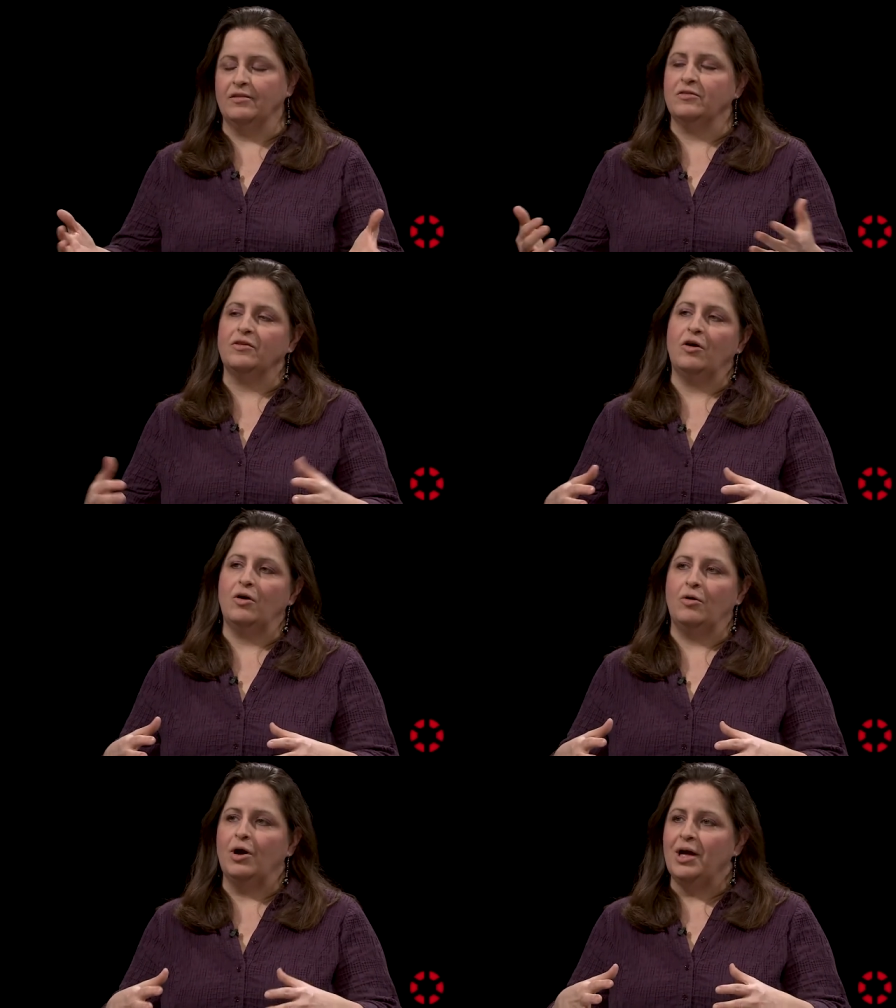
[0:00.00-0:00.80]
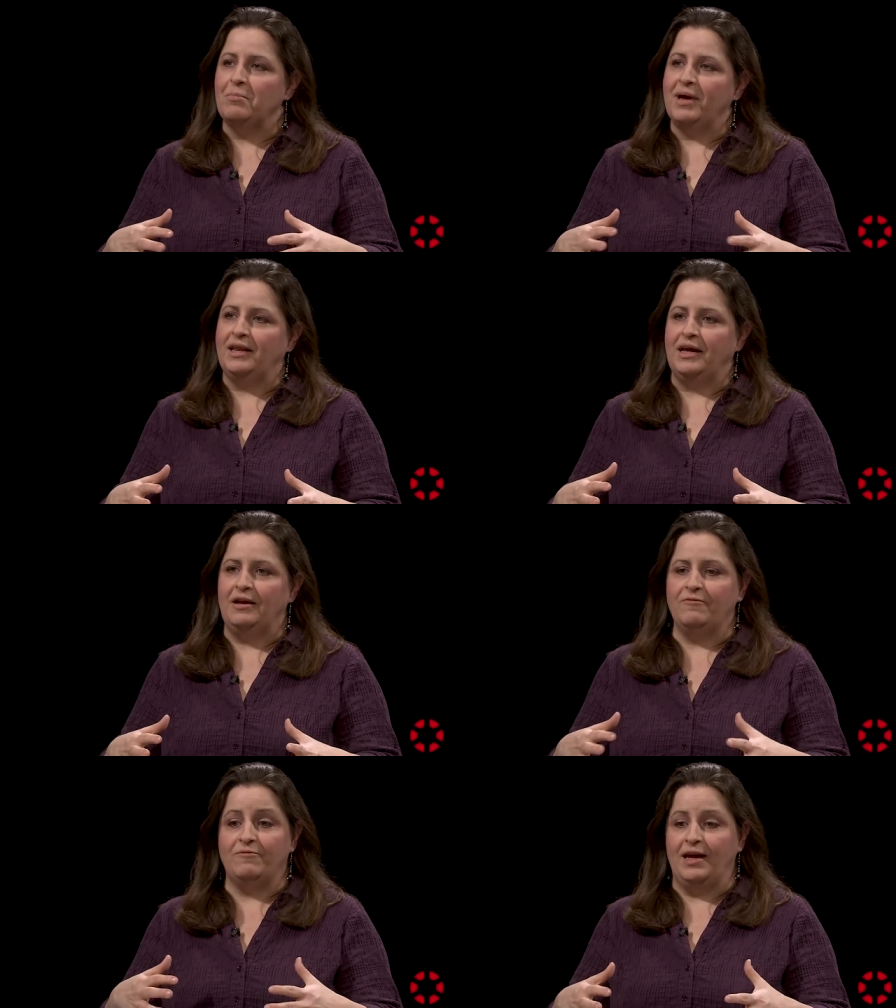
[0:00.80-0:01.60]
And so
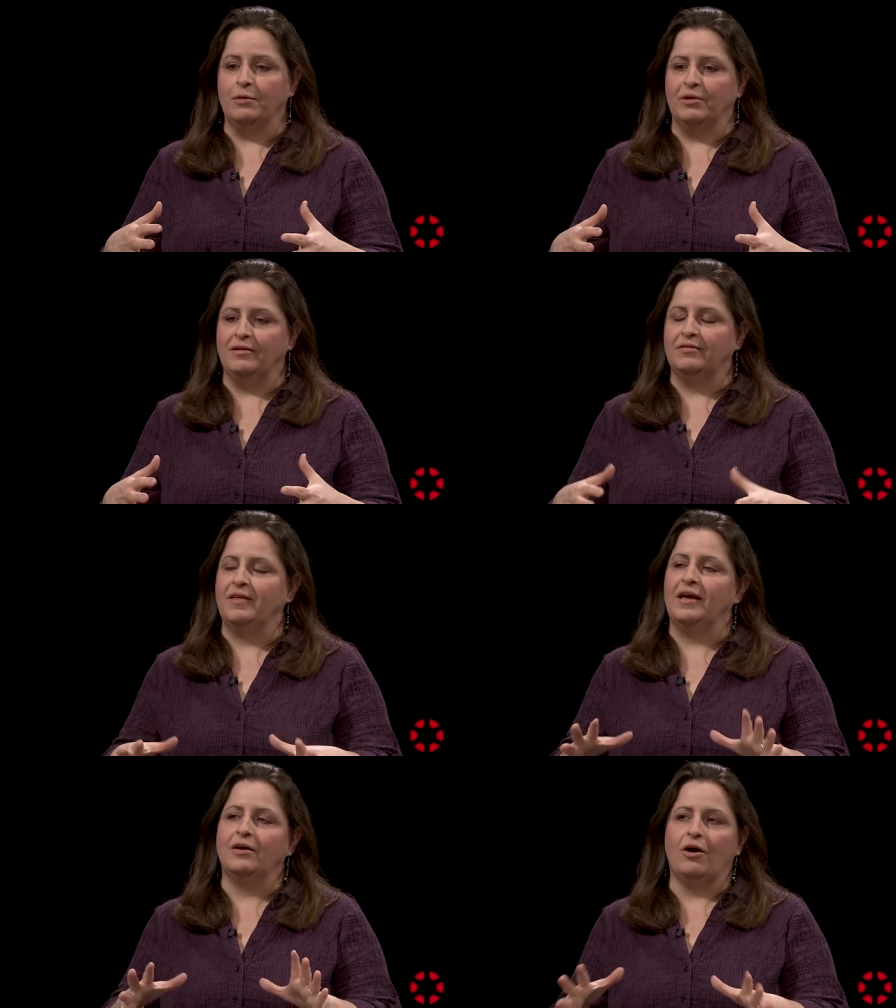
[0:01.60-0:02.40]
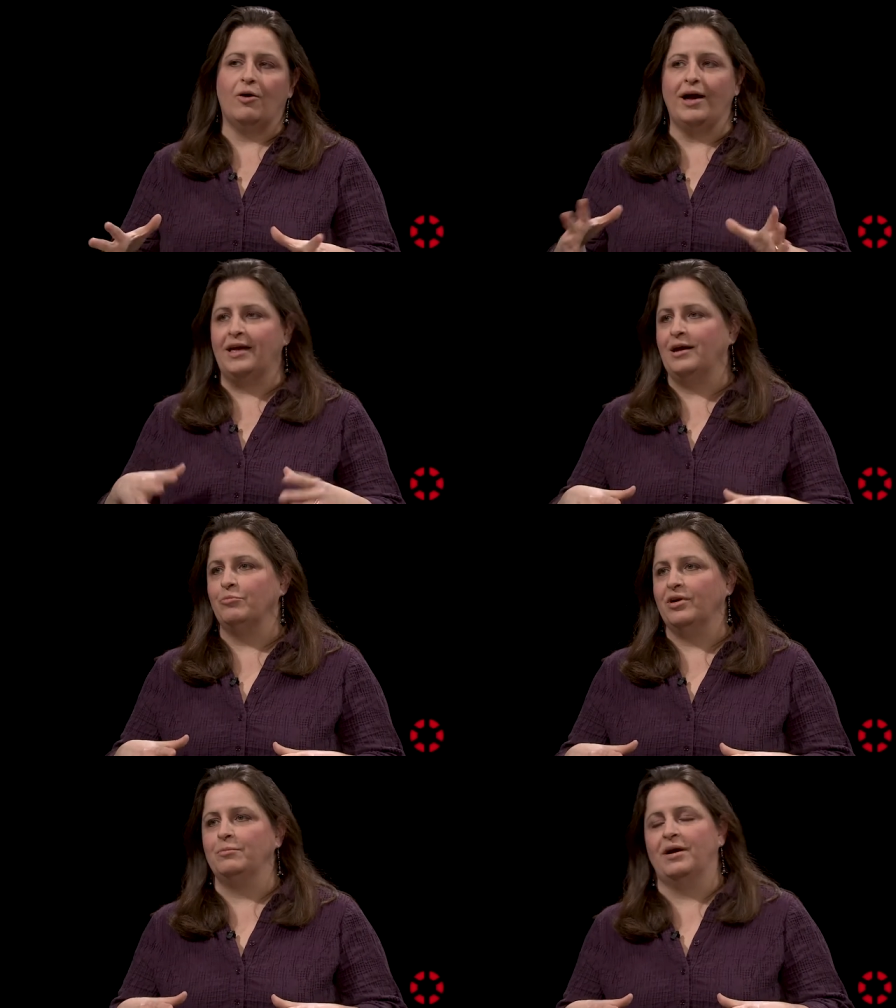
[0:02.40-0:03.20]
many families think, oh, I
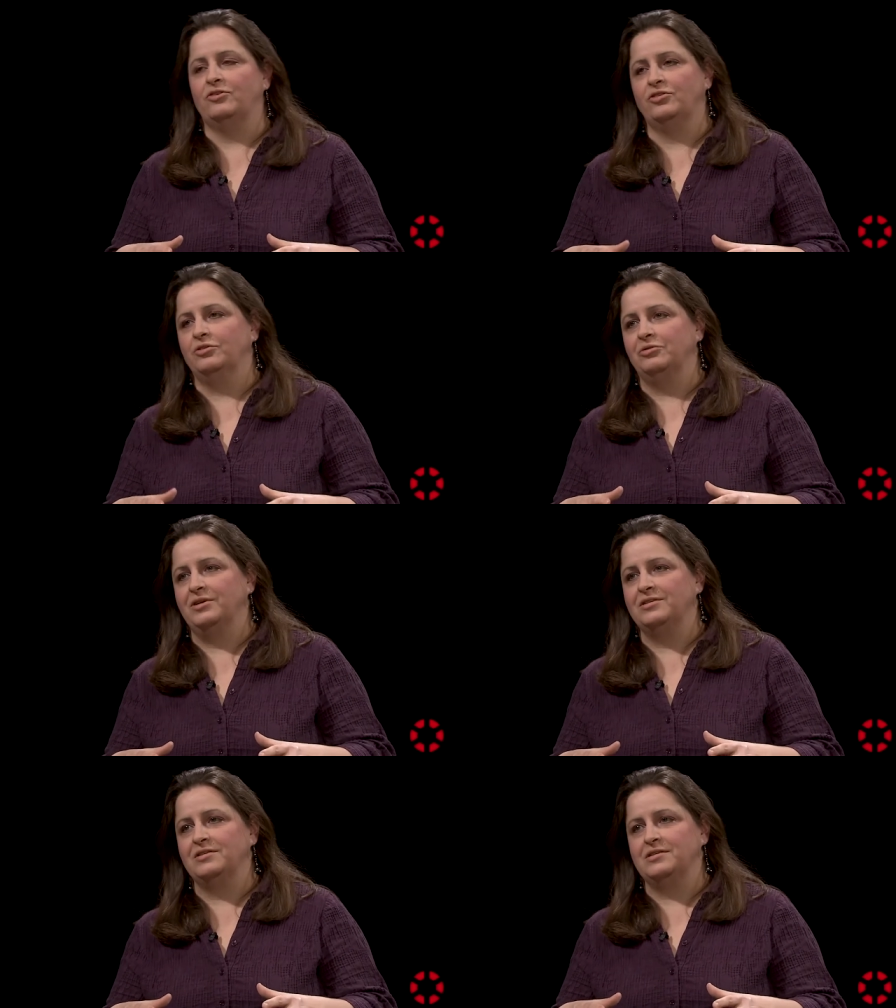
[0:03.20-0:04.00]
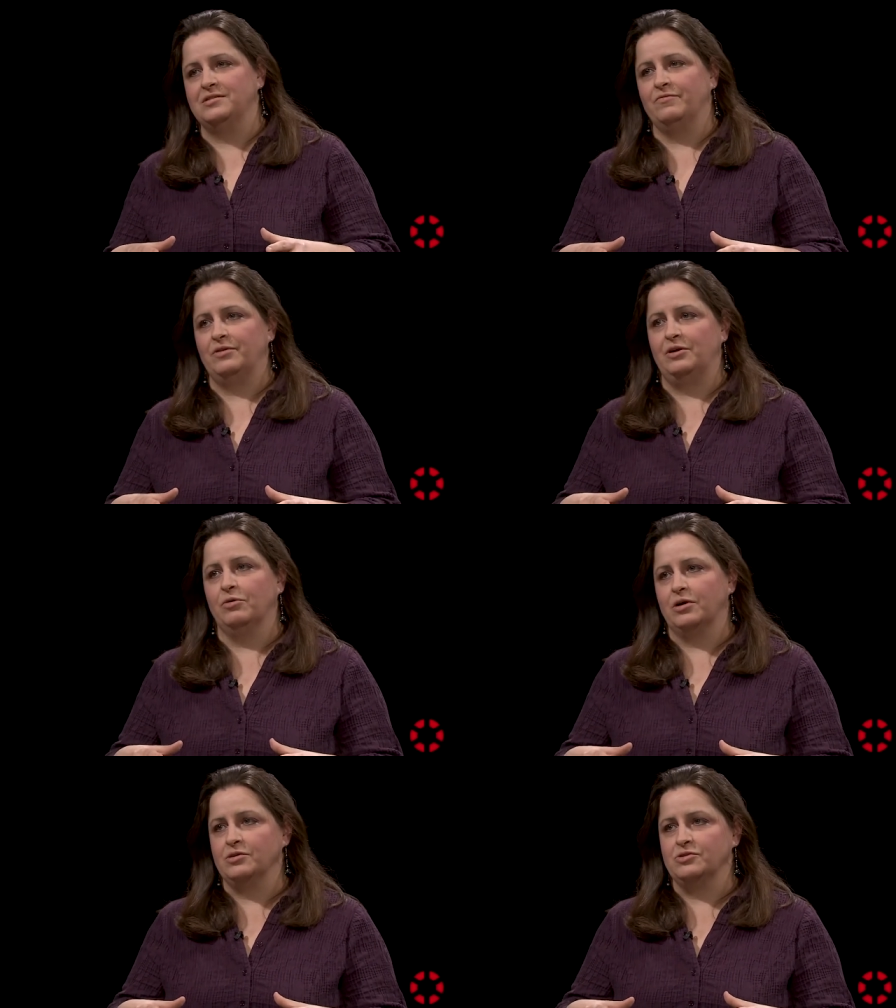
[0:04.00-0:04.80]
can't bring my children to the symphony
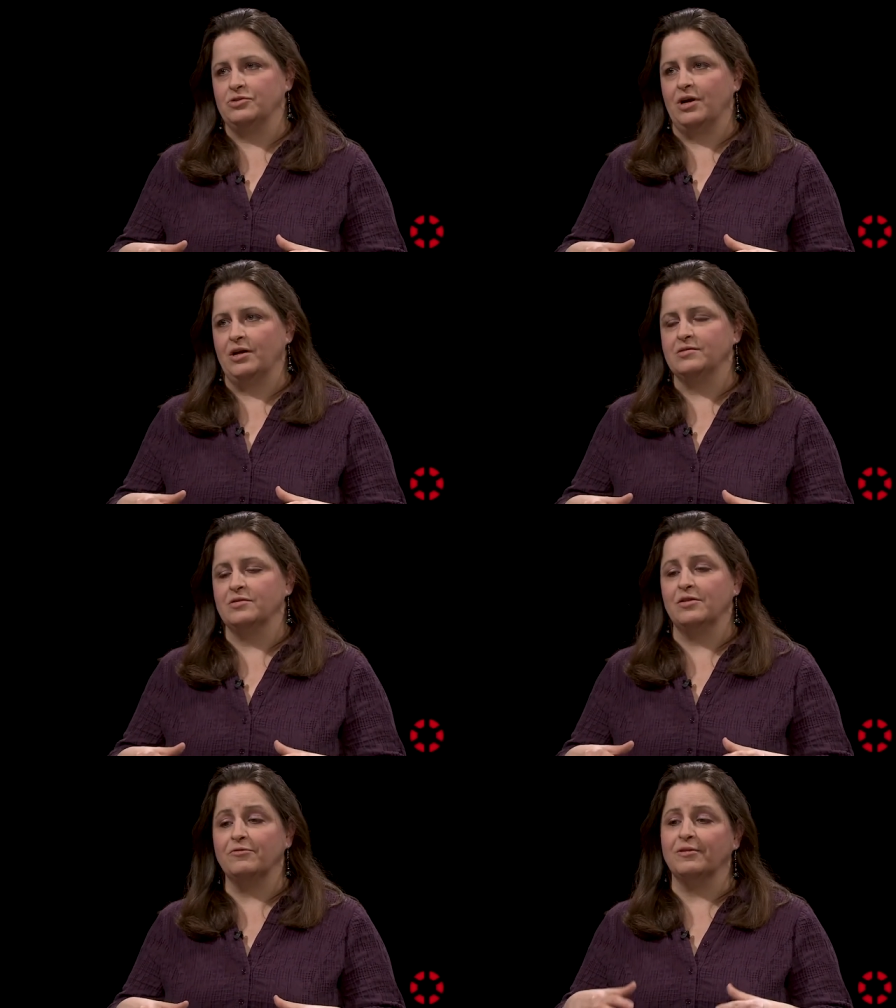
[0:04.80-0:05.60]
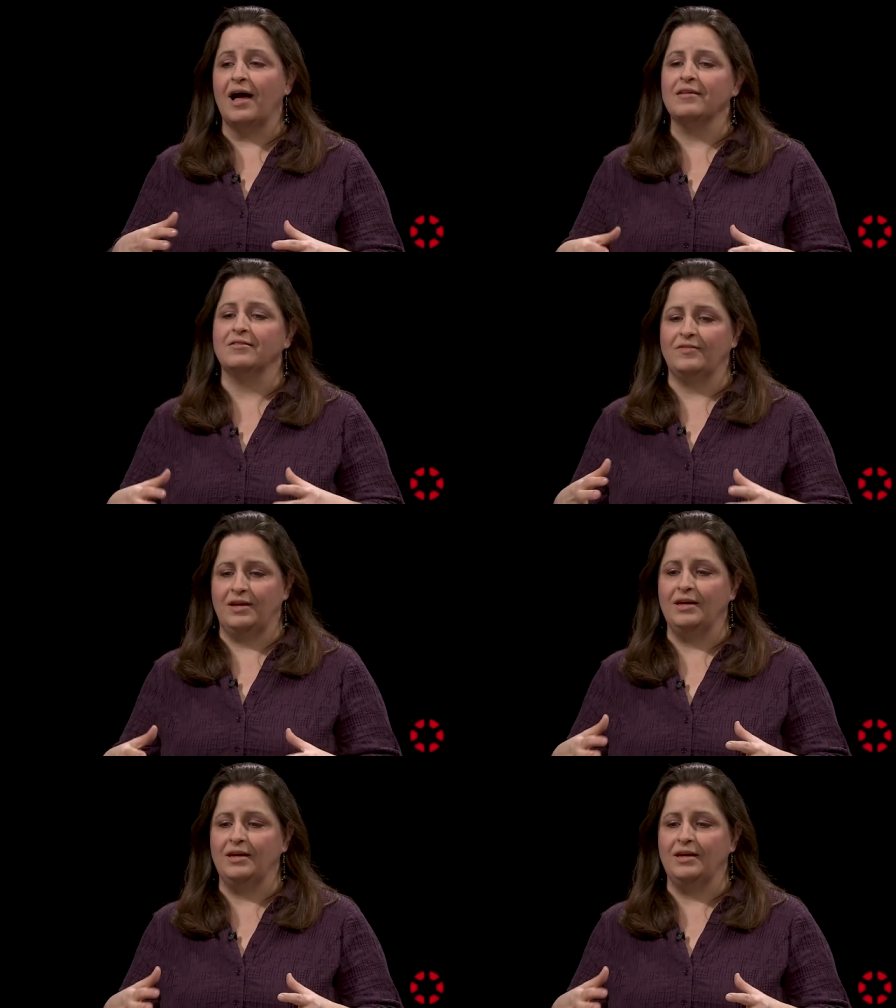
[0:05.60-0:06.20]
orchestra. So the philosophy